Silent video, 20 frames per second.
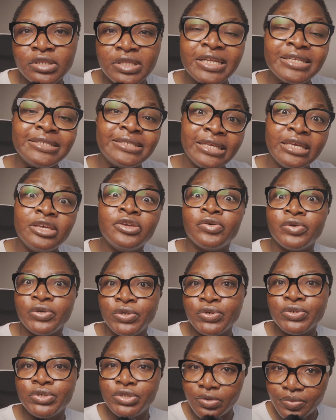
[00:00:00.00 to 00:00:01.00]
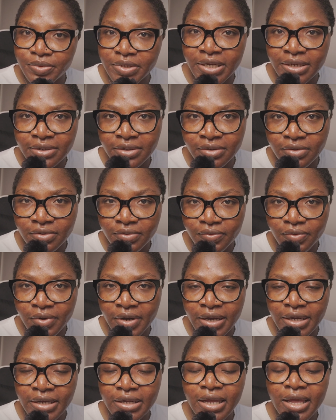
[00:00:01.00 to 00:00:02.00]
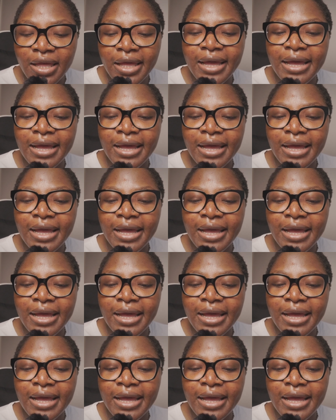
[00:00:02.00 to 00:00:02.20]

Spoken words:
let's say, your YouTube channel, right?